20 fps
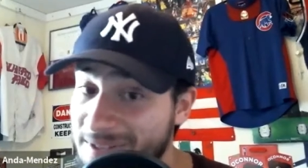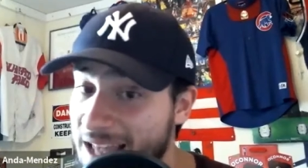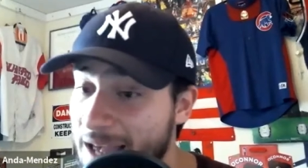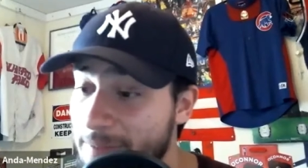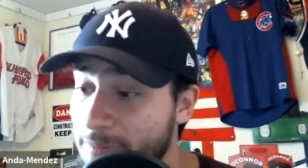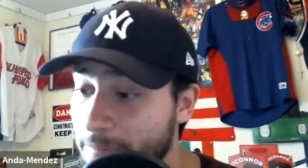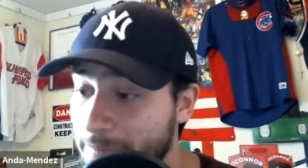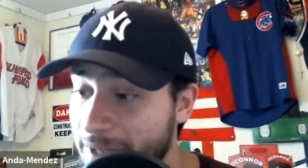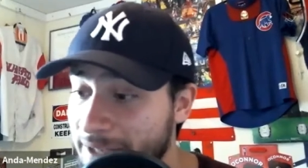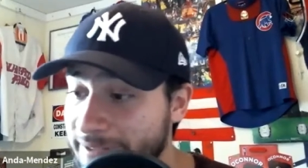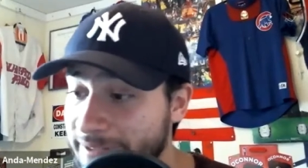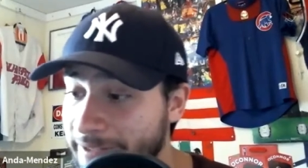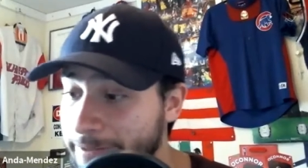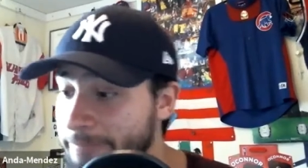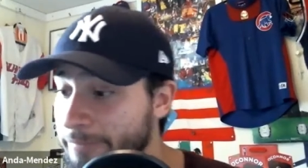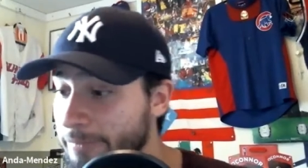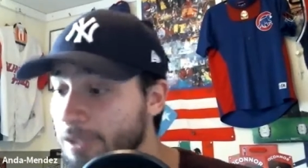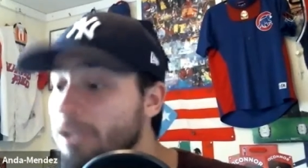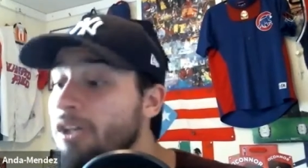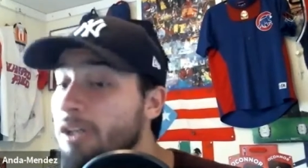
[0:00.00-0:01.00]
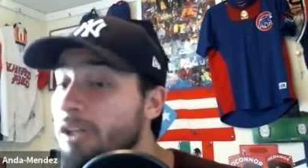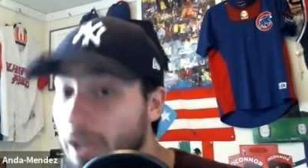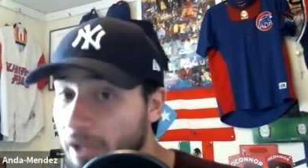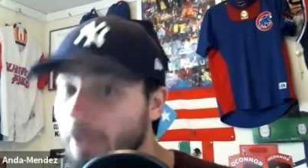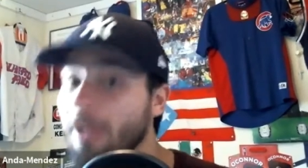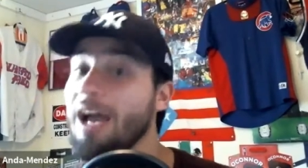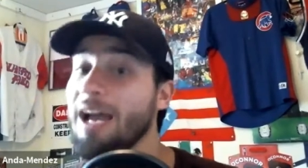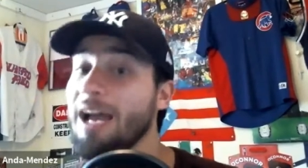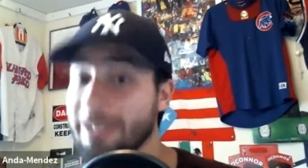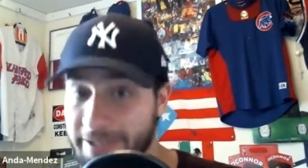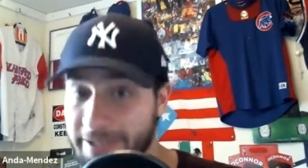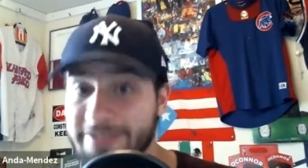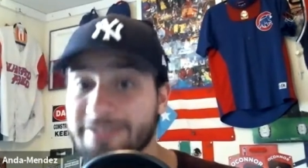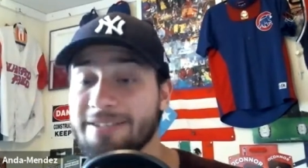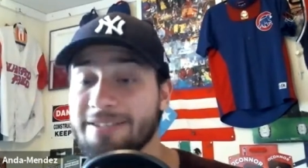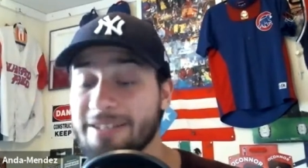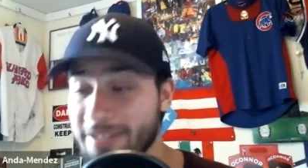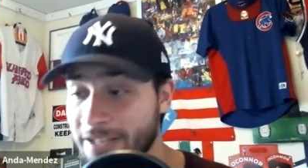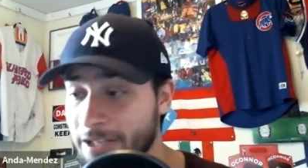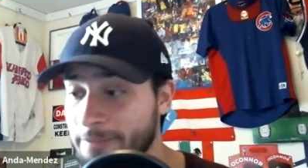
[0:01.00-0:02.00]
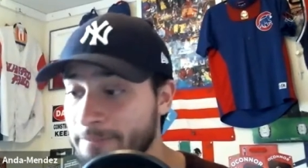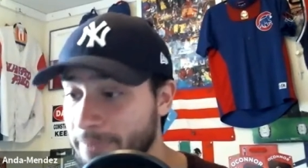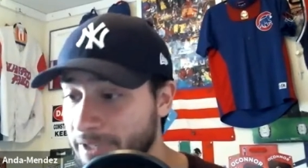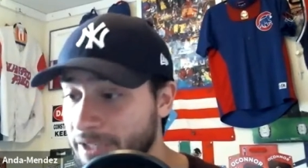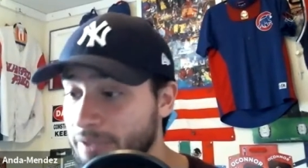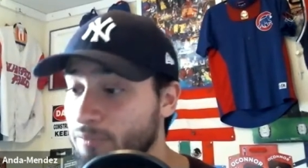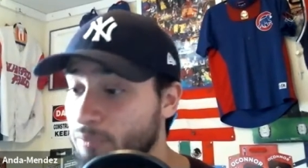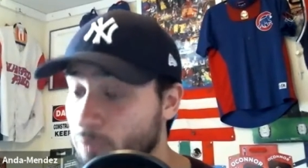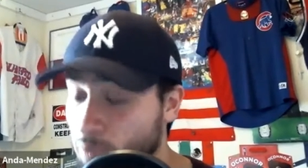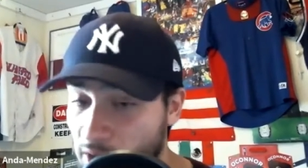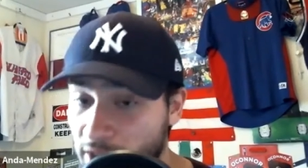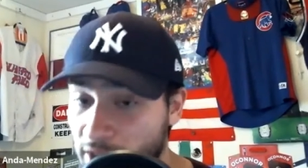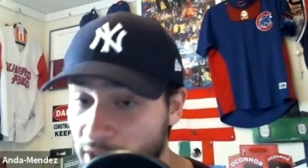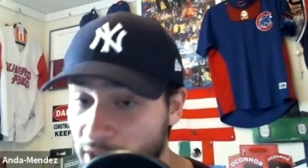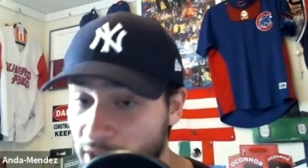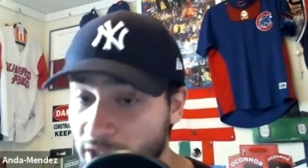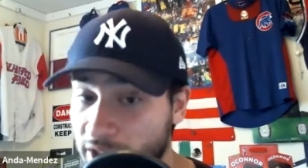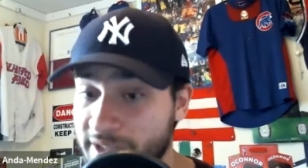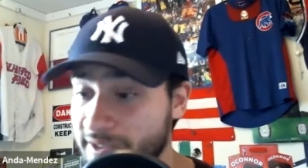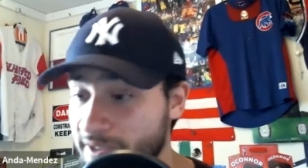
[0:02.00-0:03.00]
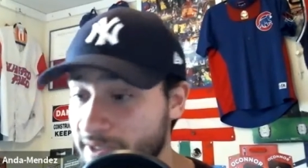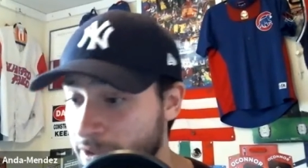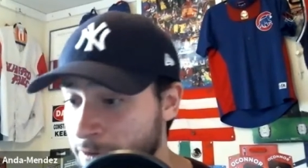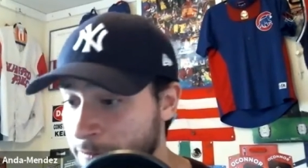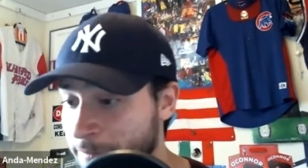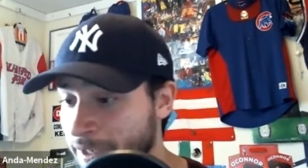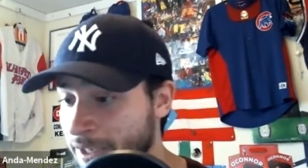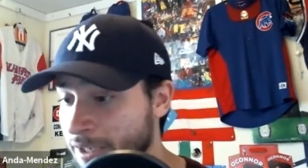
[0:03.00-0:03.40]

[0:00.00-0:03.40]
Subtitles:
that momentum, I can see them being really good still,